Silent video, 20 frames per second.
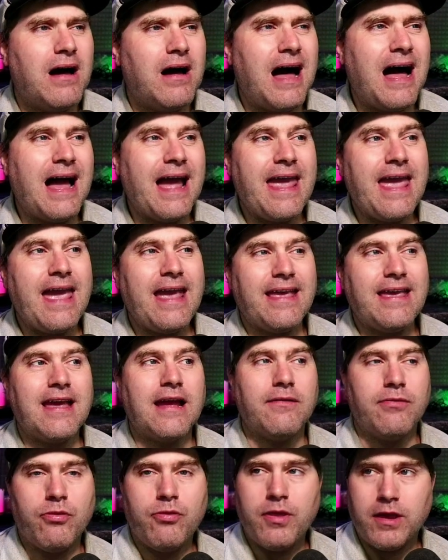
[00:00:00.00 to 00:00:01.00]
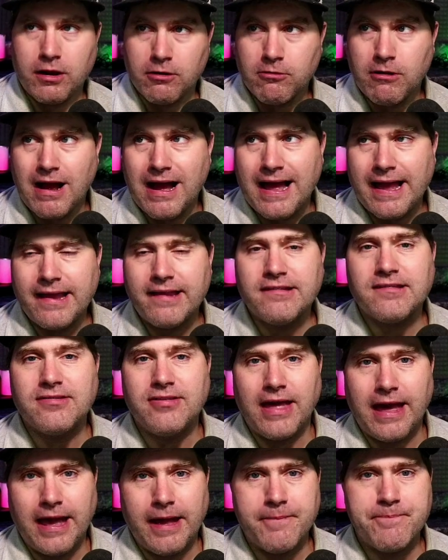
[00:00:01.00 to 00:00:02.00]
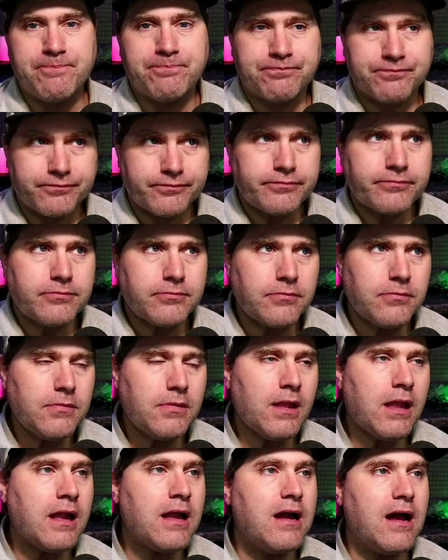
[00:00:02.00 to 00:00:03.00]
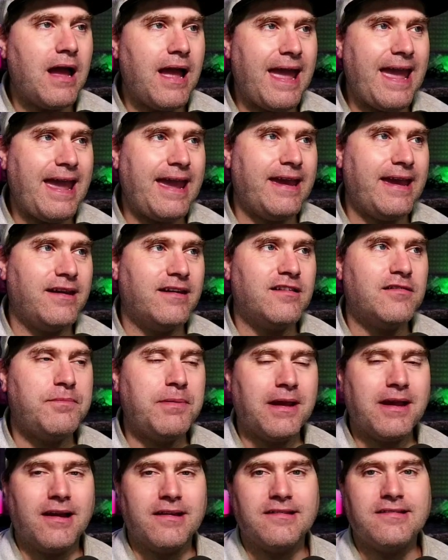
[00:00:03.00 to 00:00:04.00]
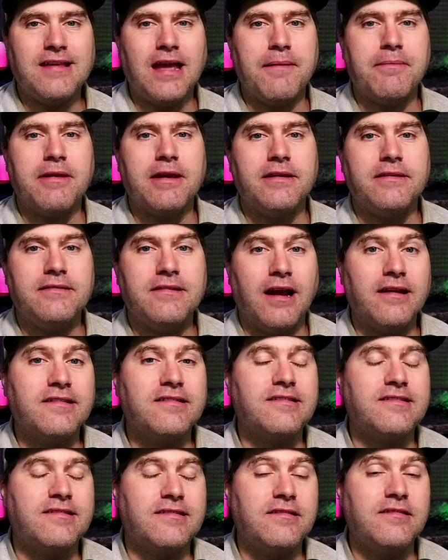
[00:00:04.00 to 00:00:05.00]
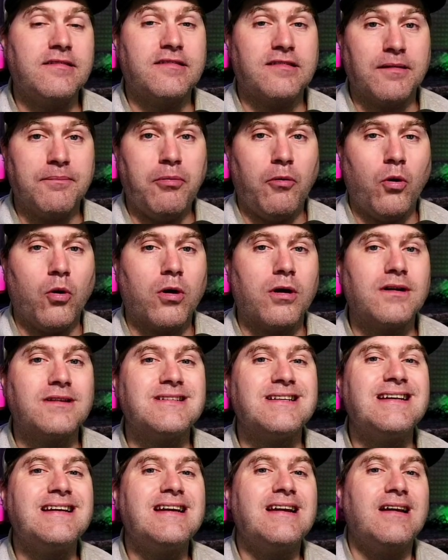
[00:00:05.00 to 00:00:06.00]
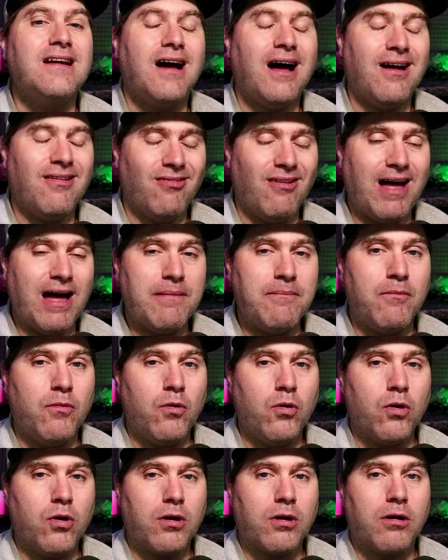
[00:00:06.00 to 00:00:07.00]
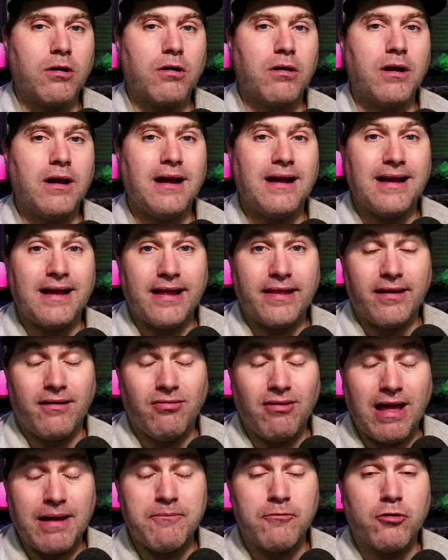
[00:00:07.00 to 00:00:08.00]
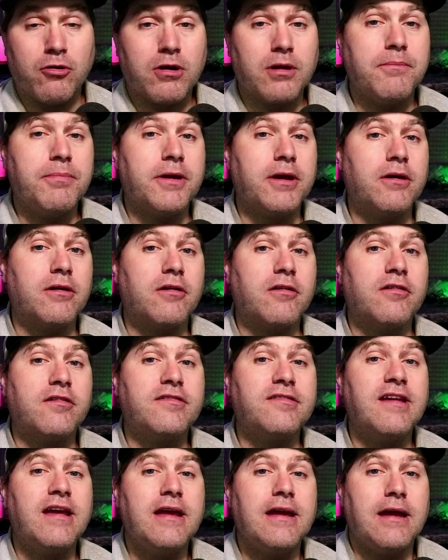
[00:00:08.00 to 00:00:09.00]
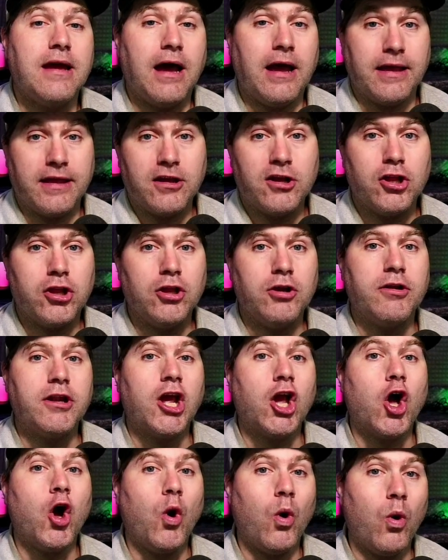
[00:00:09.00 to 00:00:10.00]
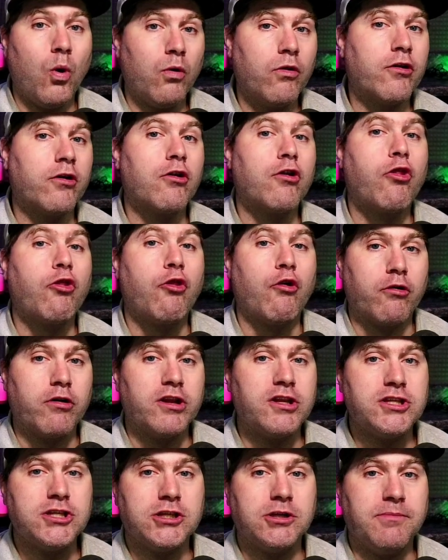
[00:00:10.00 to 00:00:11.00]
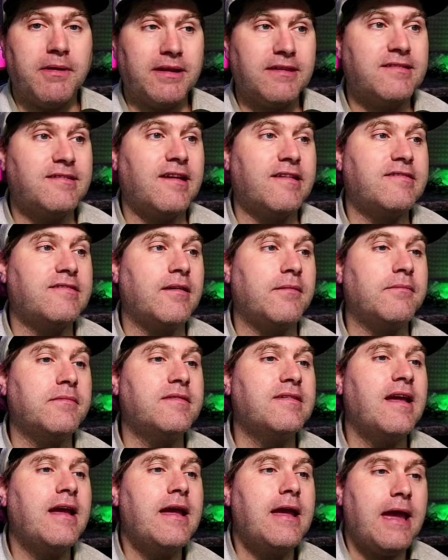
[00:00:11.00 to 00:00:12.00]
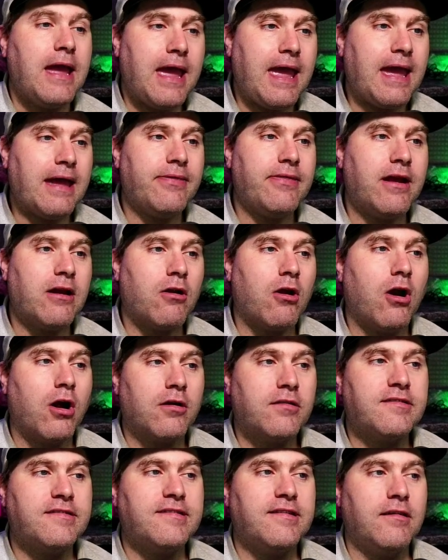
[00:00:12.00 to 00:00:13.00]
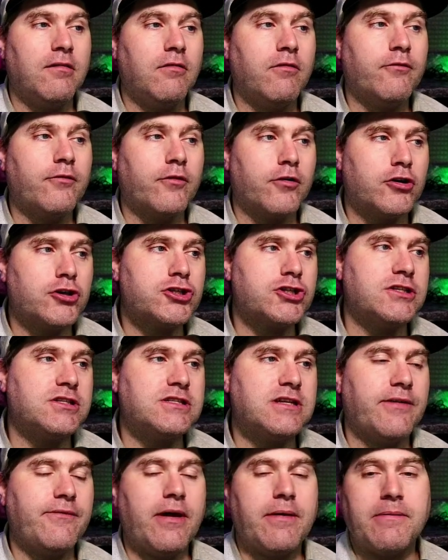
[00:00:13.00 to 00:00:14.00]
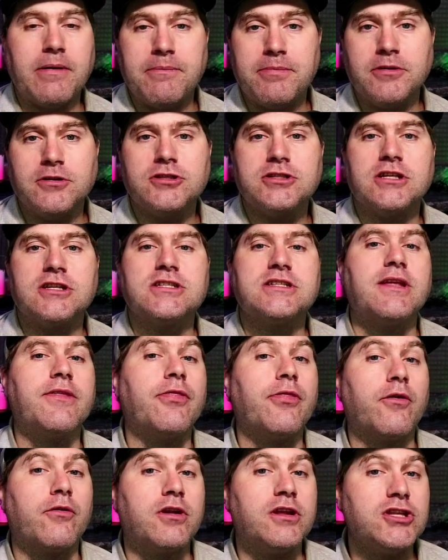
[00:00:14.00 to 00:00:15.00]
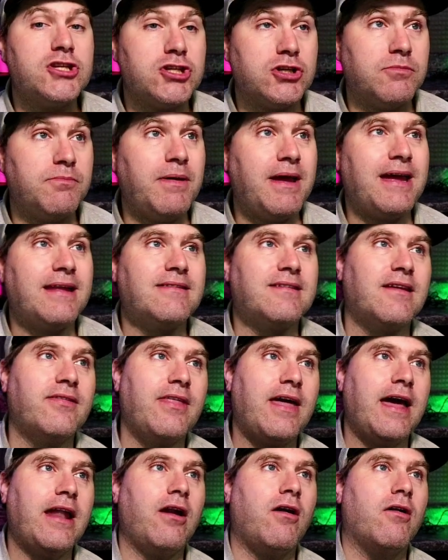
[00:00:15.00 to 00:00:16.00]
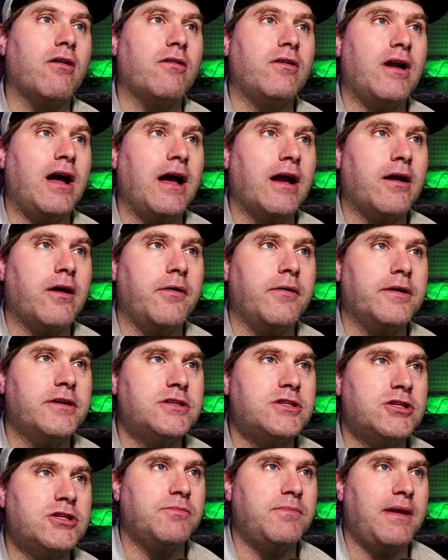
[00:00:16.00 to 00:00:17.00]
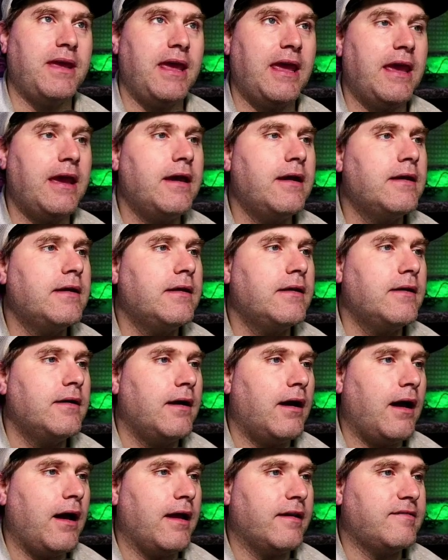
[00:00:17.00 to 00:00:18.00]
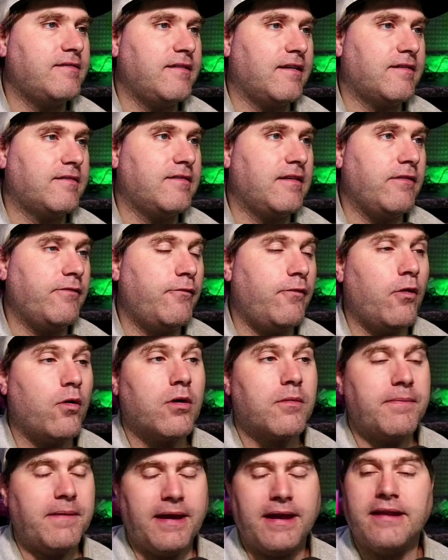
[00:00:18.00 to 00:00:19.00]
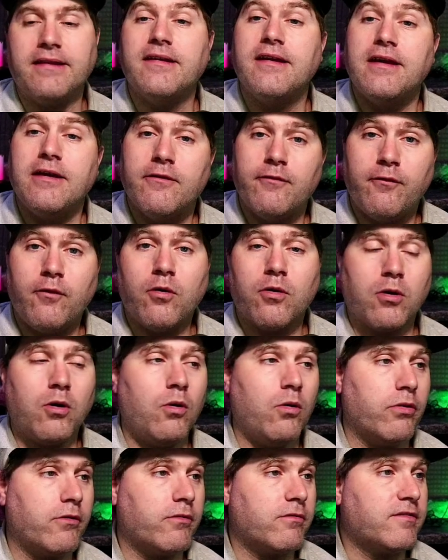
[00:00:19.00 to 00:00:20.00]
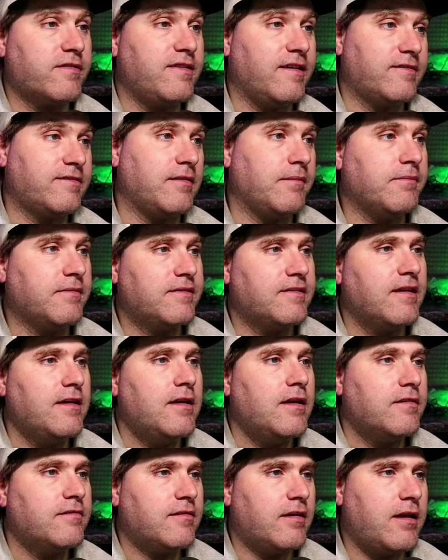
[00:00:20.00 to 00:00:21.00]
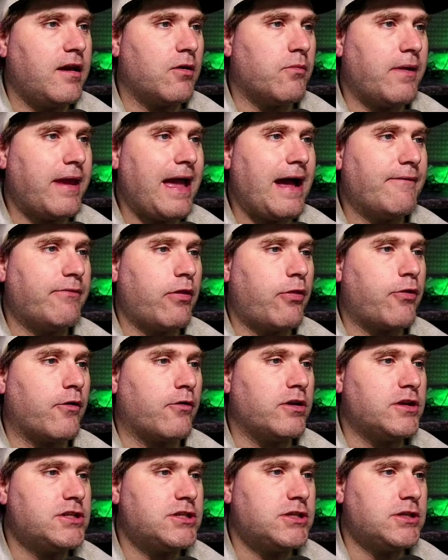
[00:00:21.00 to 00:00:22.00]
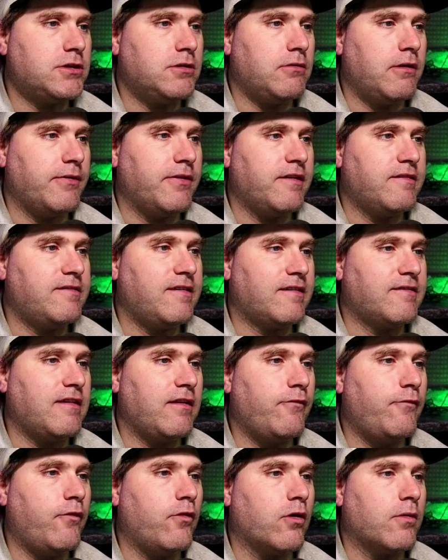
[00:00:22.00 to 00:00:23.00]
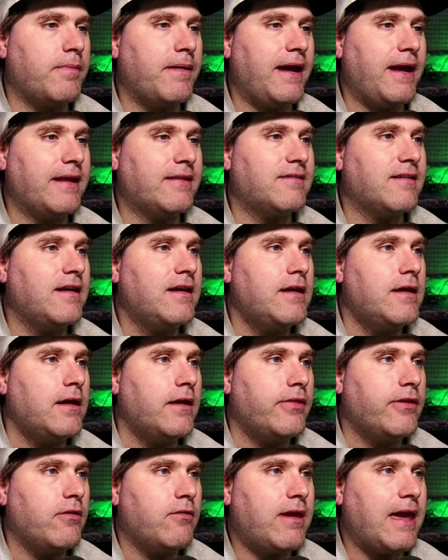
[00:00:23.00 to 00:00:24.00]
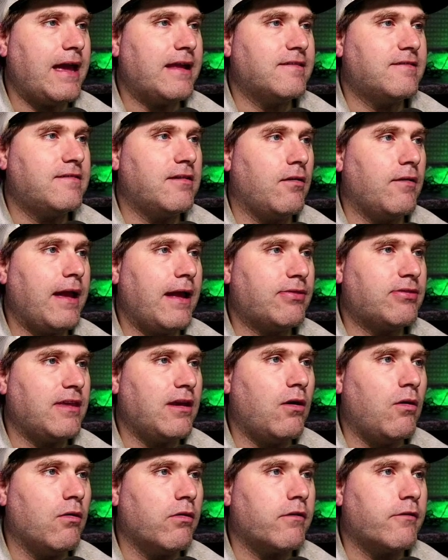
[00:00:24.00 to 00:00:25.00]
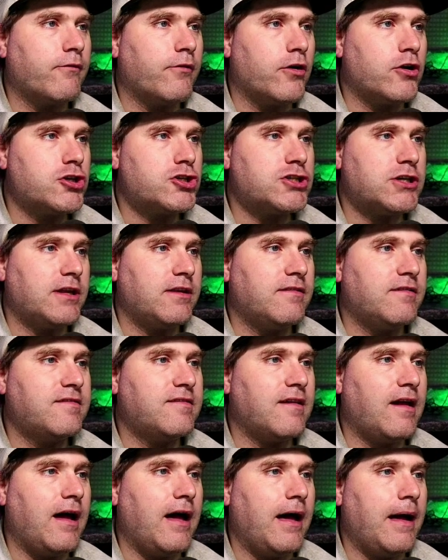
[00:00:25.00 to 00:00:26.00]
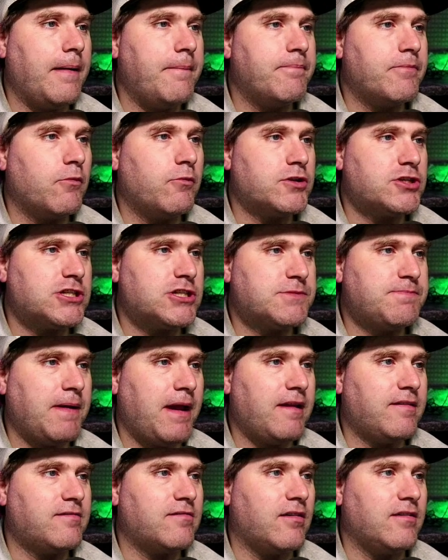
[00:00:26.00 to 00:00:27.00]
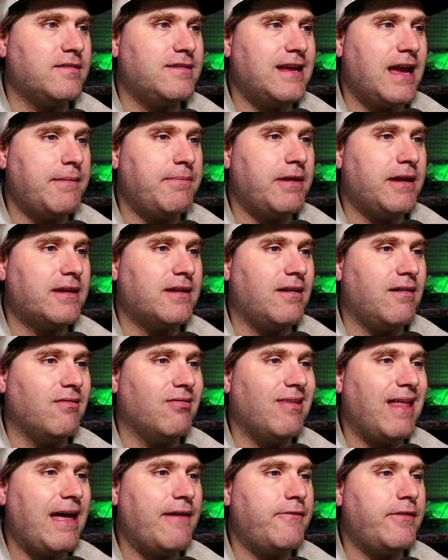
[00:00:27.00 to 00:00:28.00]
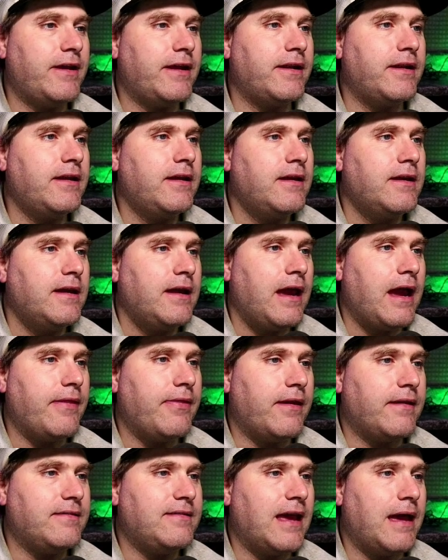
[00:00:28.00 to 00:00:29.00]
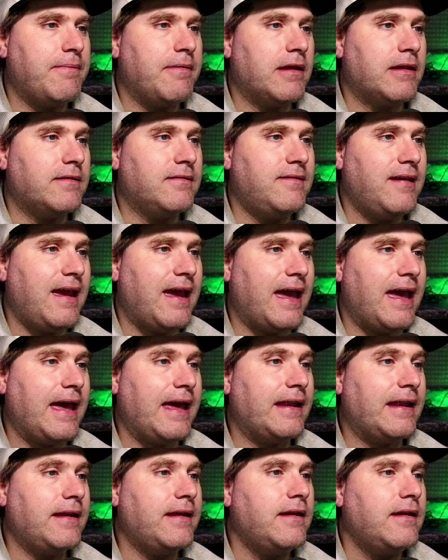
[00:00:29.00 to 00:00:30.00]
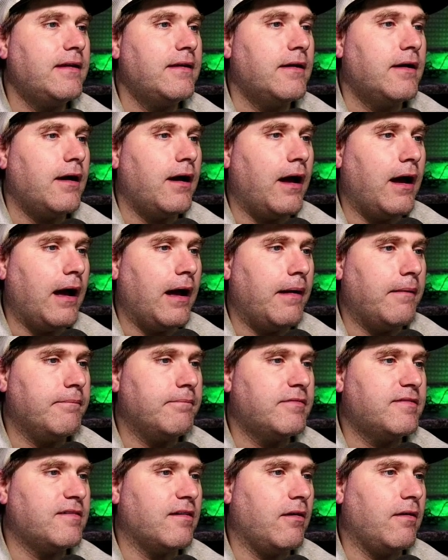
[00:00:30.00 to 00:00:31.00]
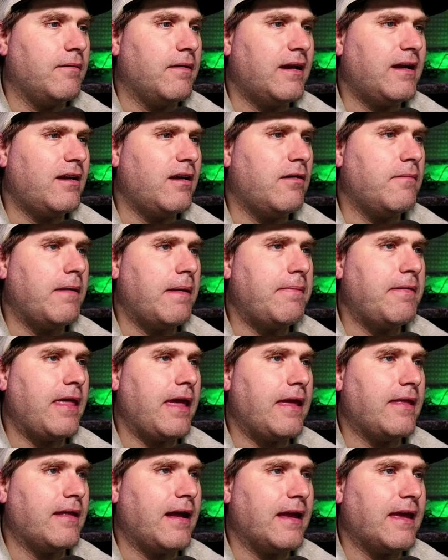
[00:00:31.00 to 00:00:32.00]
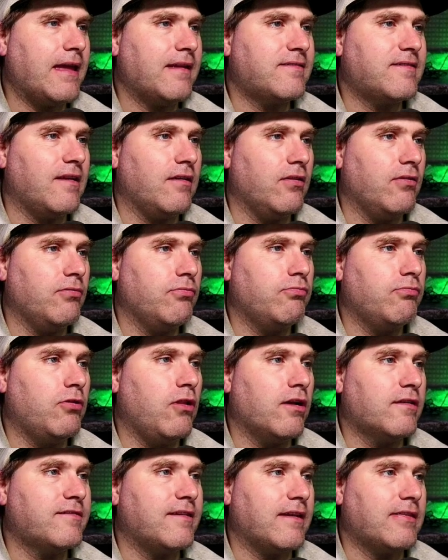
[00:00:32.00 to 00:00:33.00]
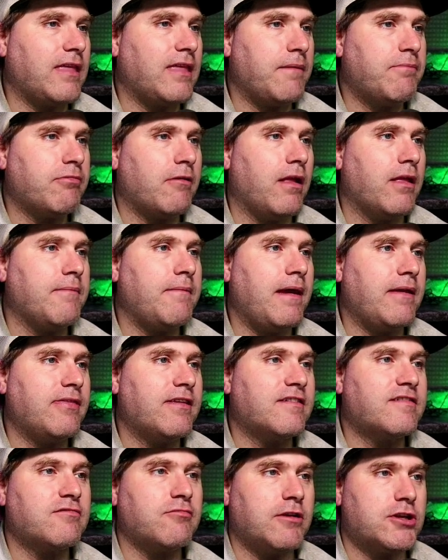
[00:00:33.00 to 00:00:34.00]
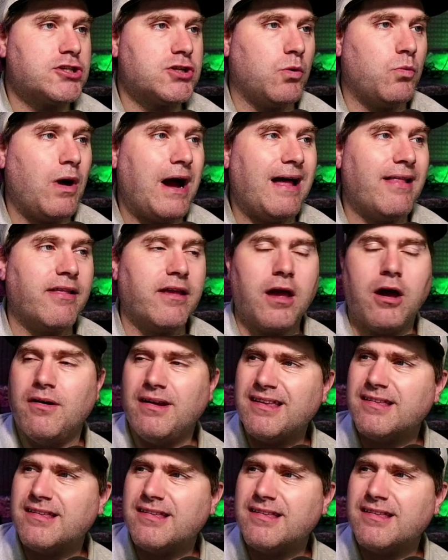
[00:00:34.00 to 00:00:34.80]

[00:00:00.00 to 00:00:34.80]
I can theorize that uh, a, it is because Debian does support a lot more uh, a lot more computers, uh, including older 32-bit systems, and there are still versions of Ubuntu in 32-bit that are not going be 64-bit uh, for older systems. So here we have the 32 and the 64-bit. You can still get the older versions, um, which is based on Debian 11 and then Debian 10. Um, so I don't know, maybe they, I guess it looks like they probably made this switch a while ago.